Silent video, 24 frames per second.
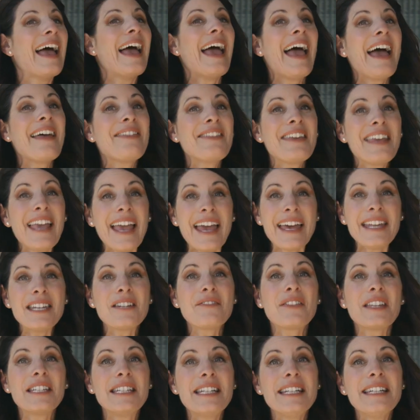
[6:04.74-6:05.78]
At the end of
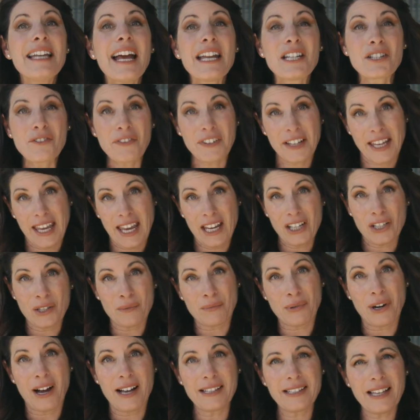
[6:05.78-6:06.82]
the denitrification
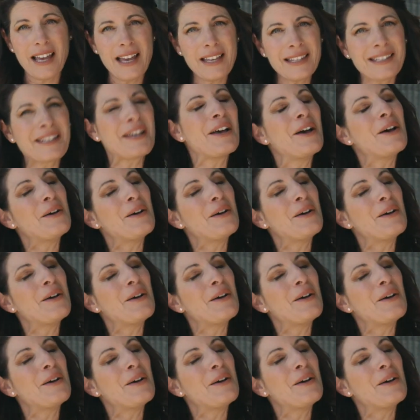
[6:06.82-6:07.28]
process,